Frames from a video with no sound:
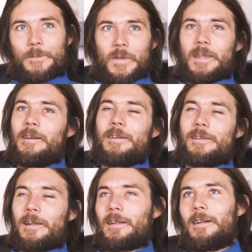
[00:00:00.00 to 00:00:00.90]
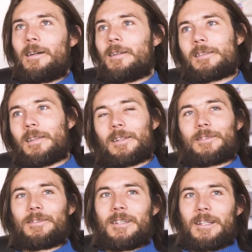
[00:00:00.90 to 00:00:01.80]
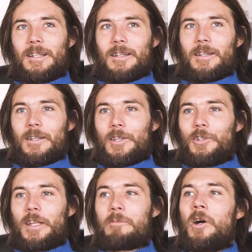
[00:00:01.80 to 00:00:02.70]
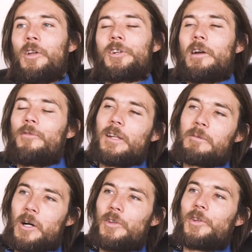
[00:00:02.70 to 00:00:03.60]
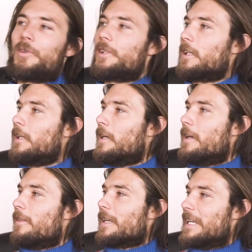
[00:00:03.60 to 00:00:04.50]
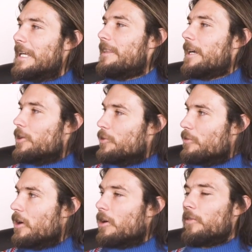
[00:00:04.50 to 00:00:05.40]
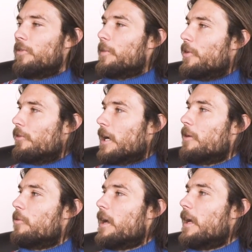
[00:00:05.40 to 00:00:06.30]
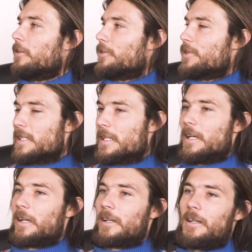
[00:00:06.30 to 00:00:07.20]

And now you're like, ah, it's like, like Malto. I feel like Malto was like the kid that could do the hard flip the right way and was sick.